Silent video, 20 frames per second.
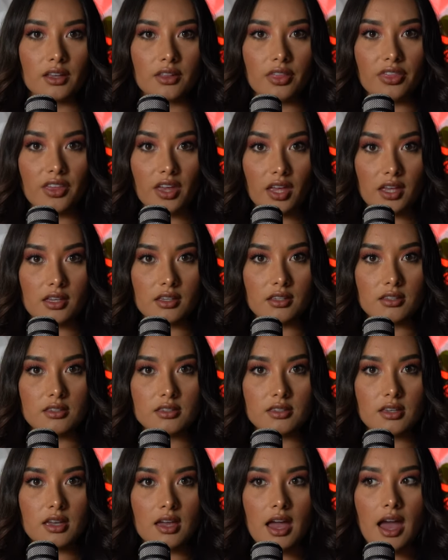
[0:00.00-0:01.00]

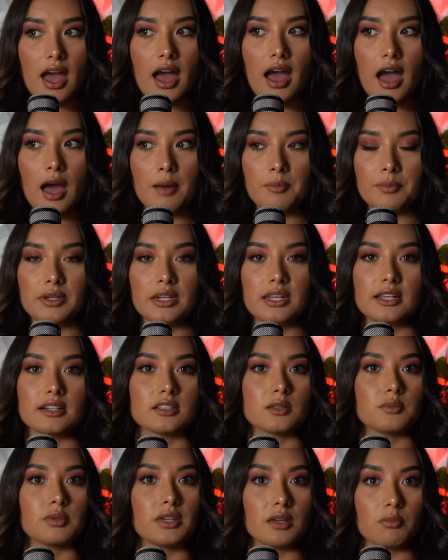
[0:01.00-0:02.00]
things happening
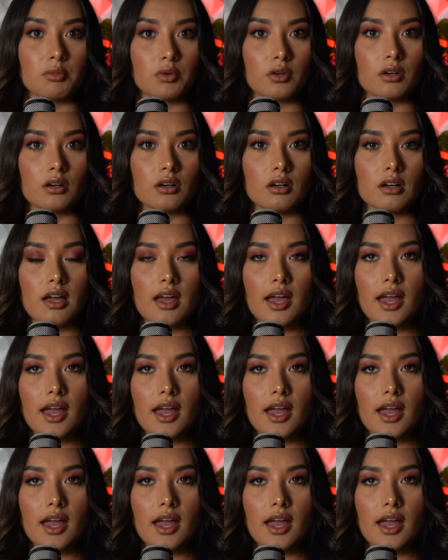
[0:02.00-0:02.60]
to people.